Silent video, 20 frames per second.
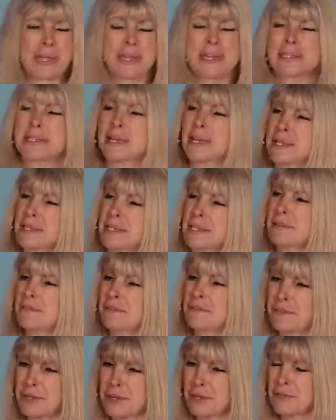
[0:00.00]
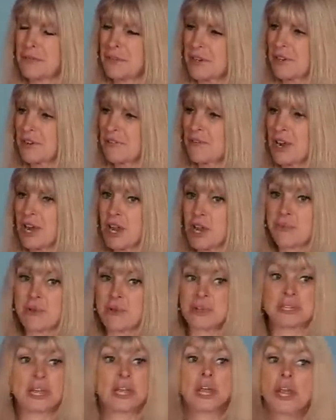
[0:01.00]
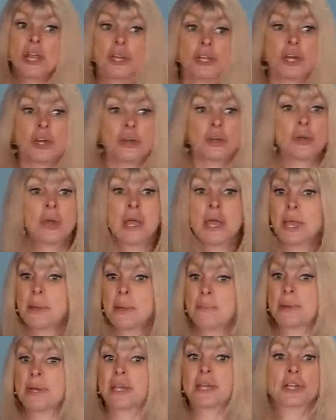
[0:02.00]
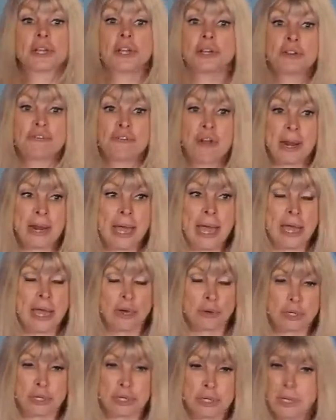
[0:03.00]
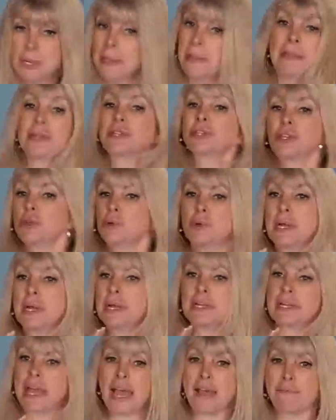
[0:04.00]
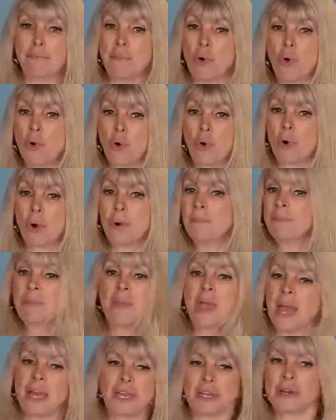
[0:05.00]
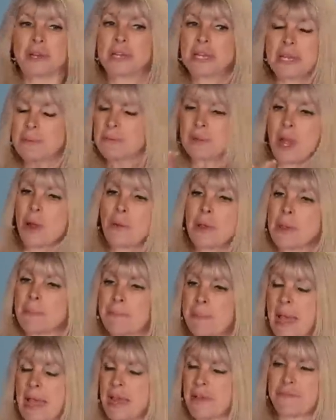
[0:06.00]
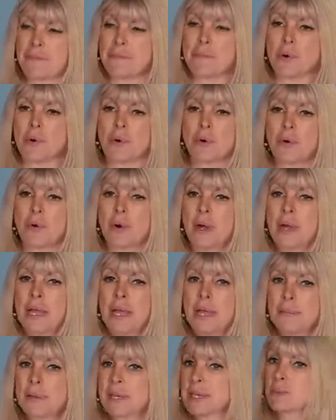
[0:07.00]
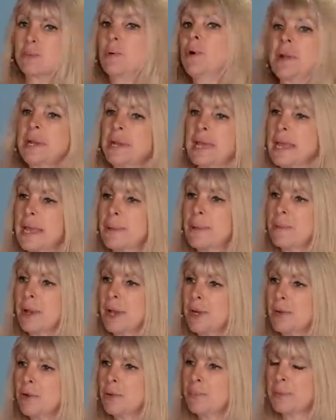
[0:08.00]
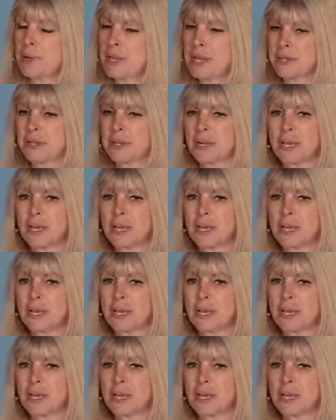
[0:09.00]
It doesn't feel very rare. Your brain's like, no, but it could run out. So you need to have more. And you've got to keep going back for more, because one day it might not be there.